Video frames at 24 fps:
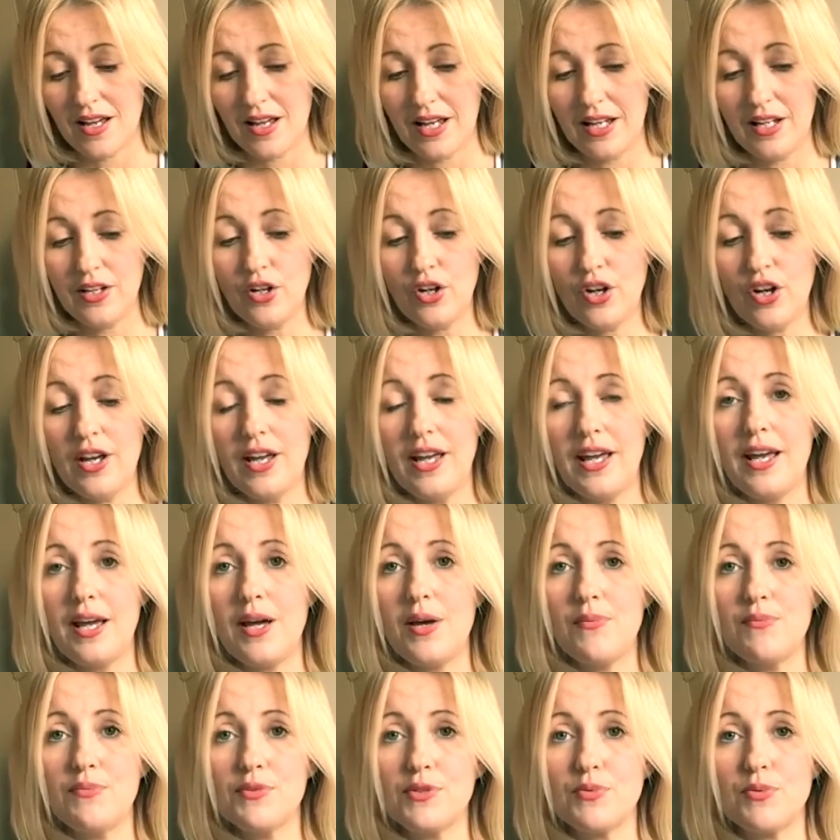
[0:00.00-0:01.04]
in your
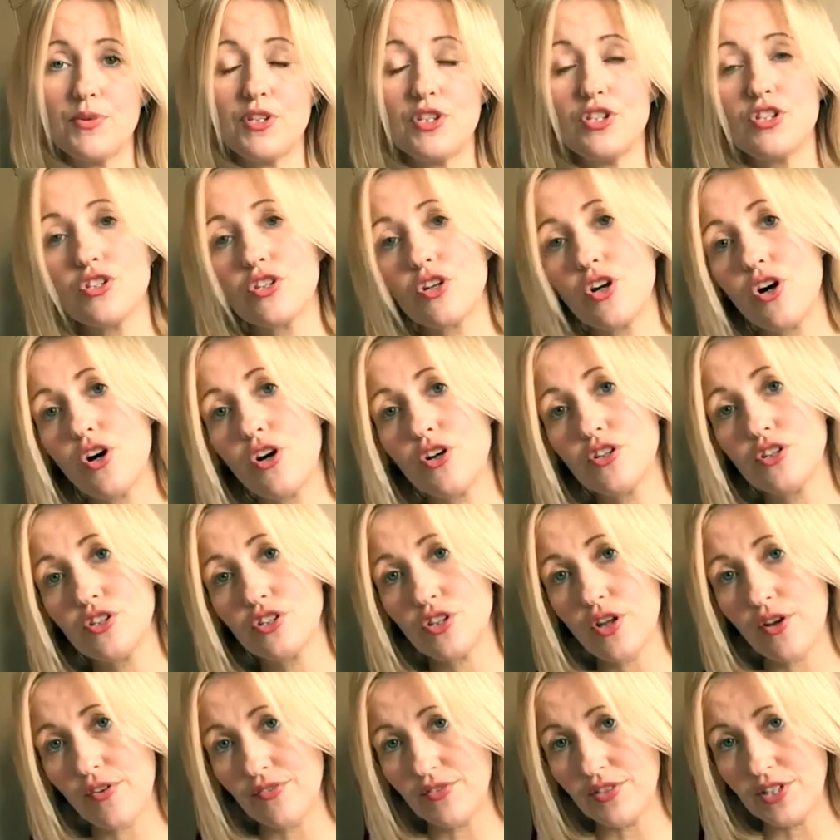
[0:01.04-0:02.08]
hips, which has caused
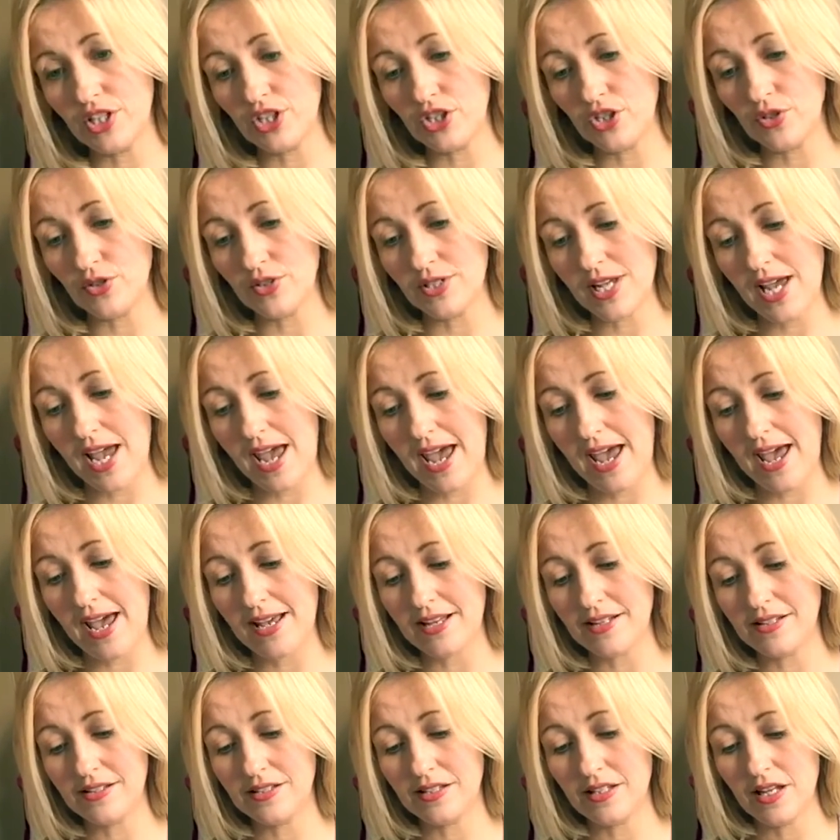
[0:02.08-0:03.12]
soft tissue
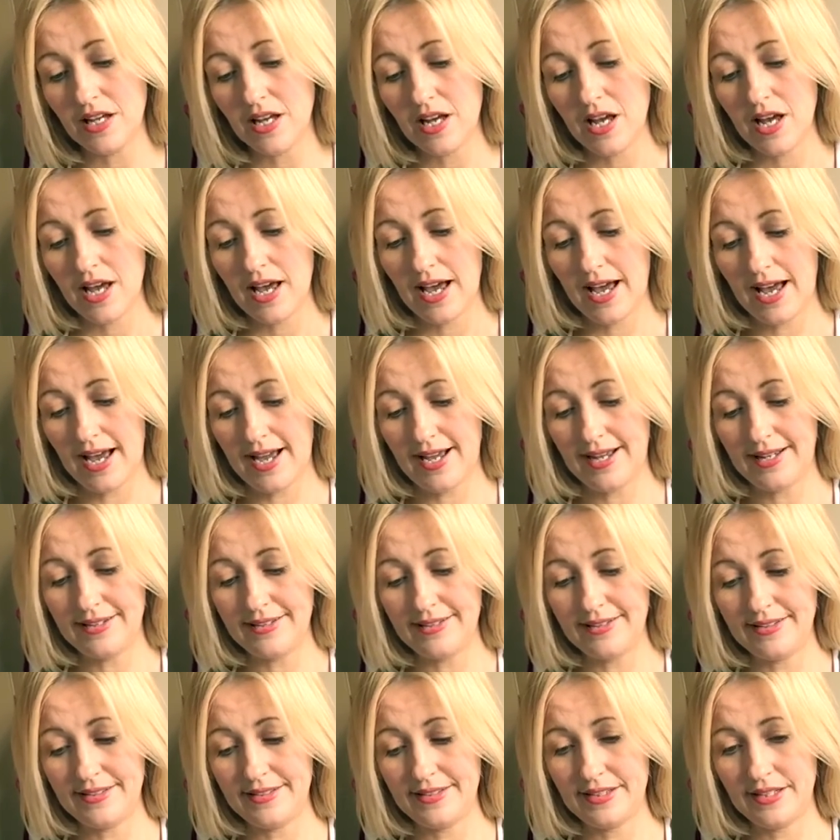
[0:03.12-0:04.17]
tears,
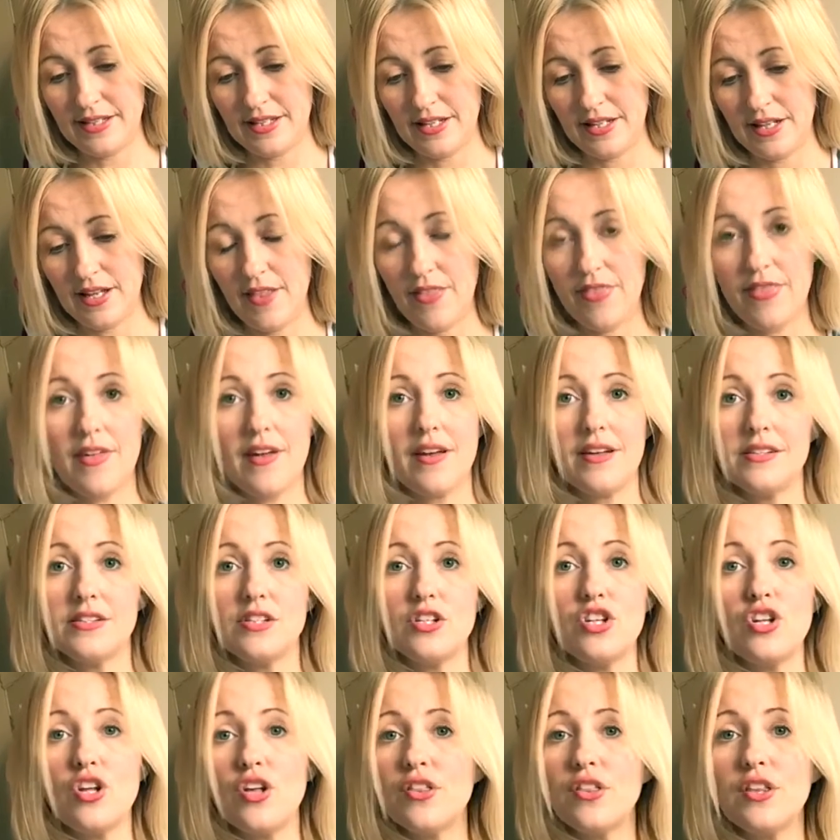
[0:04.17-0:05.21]
and there's
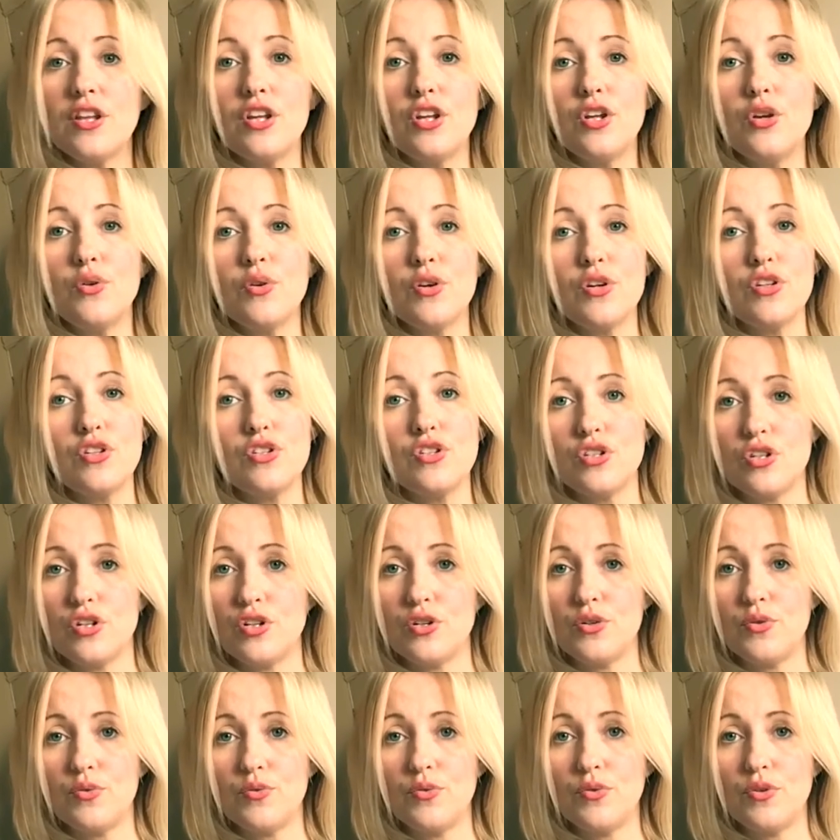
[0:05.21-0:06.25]
nothing you can
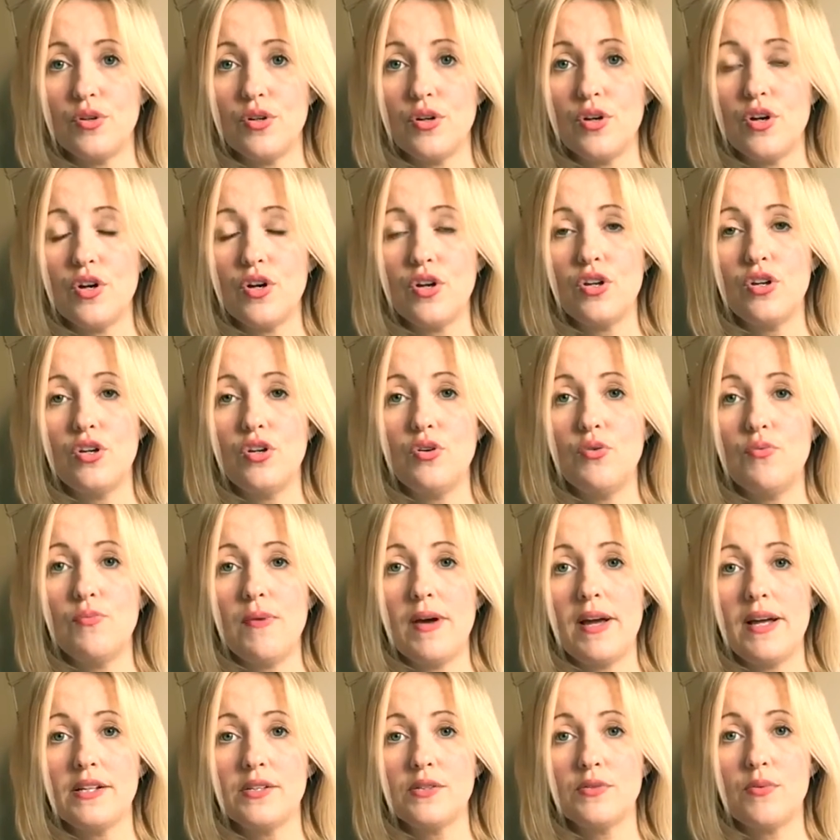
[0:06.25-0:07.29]
do. You
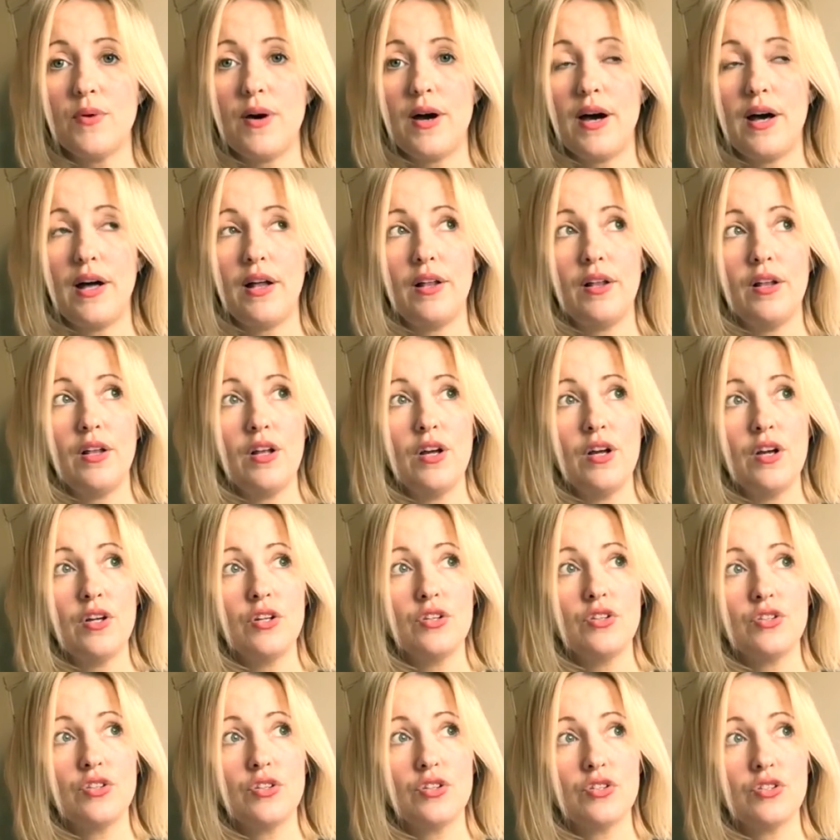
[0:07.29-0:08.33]
may as well
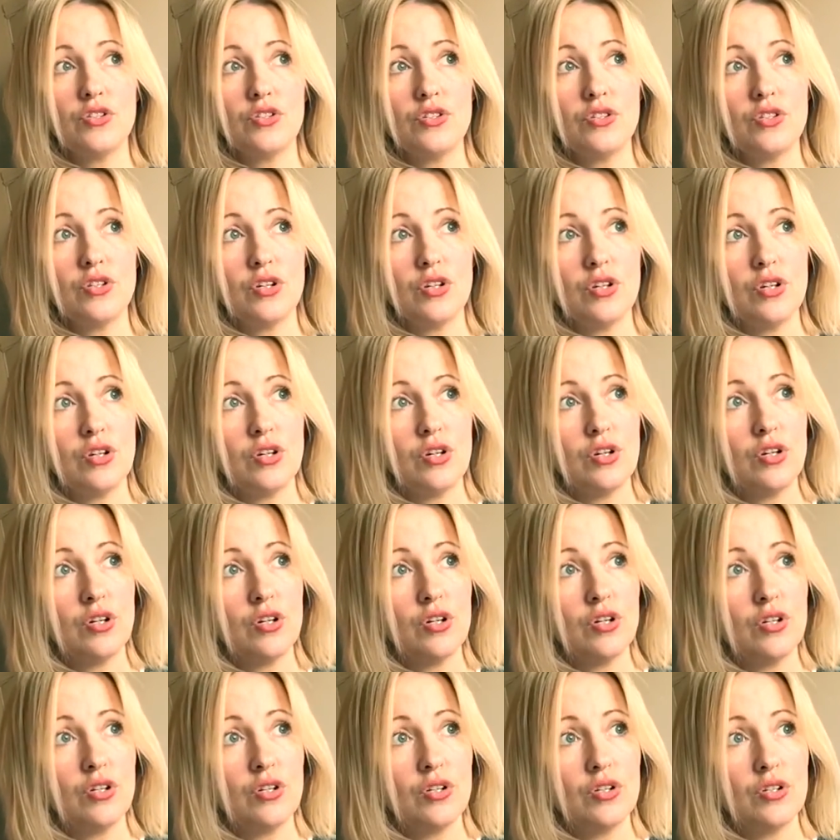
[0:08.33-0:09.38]
just
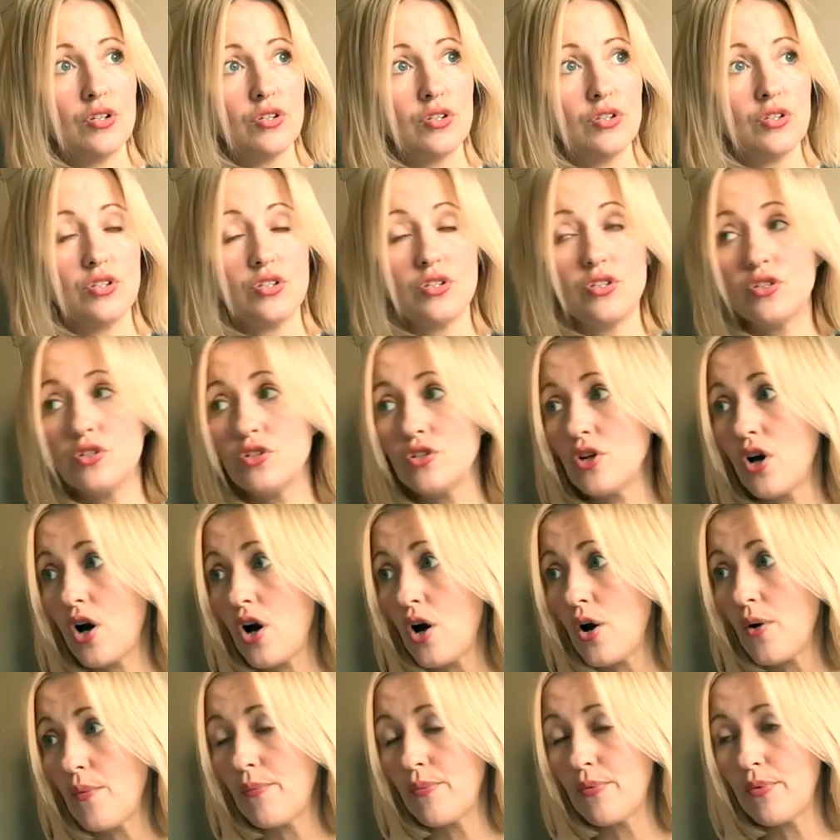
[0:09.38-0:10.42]

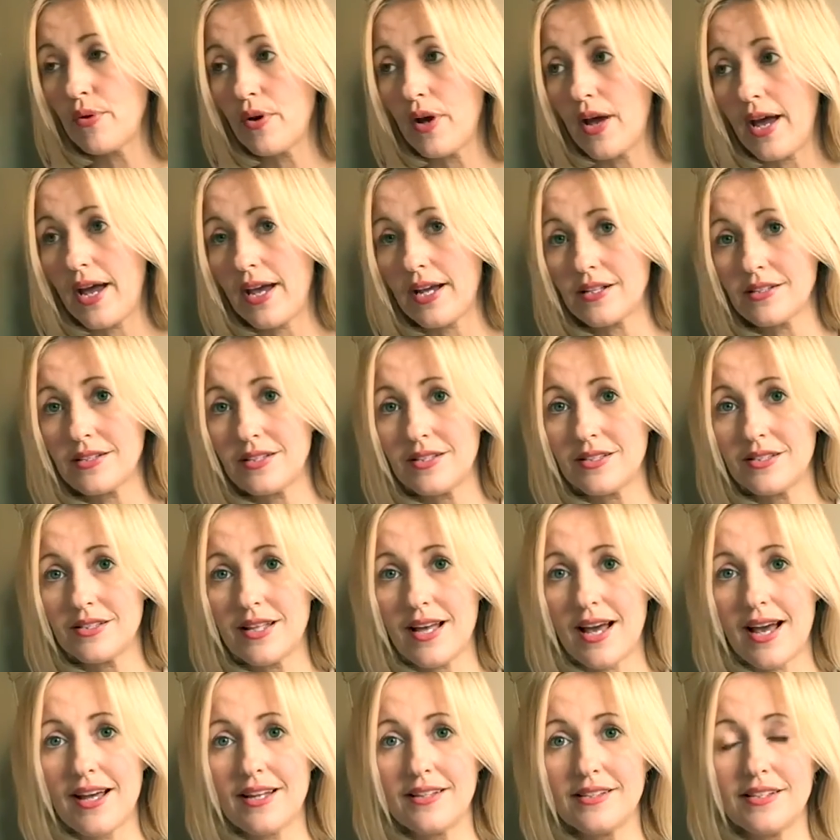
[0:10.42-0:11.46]
stop
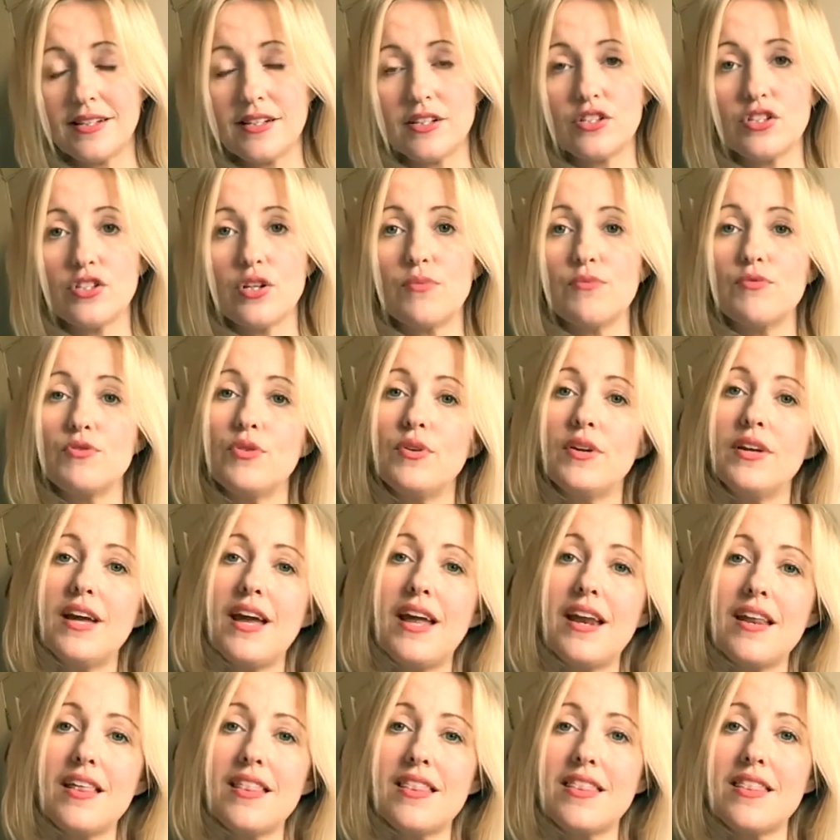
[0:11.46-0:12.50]
exercising, stop doing
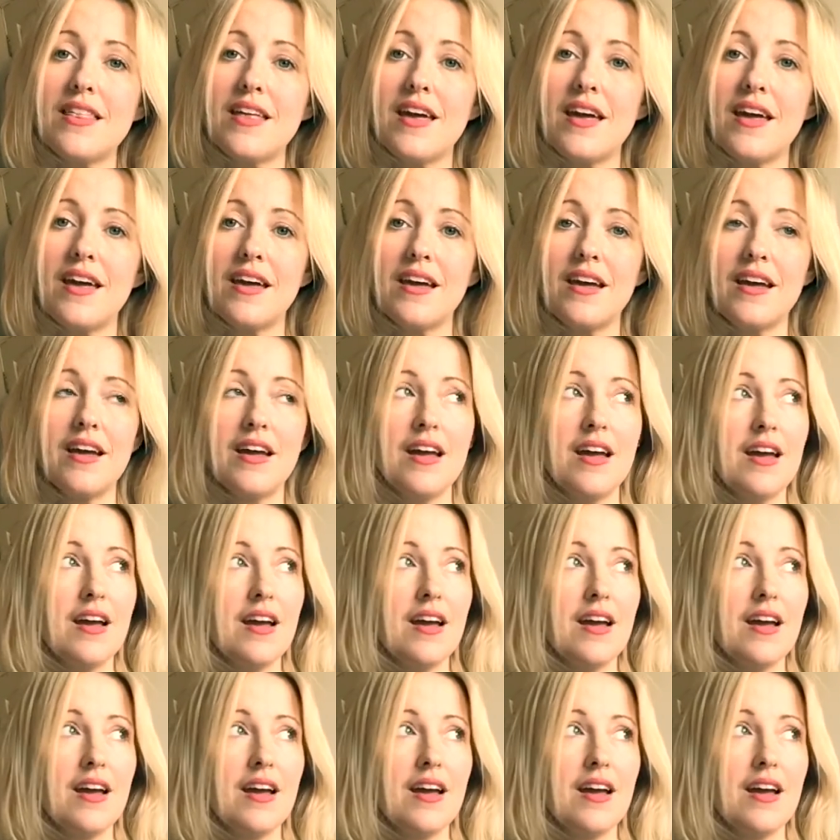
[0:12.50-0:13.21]
anything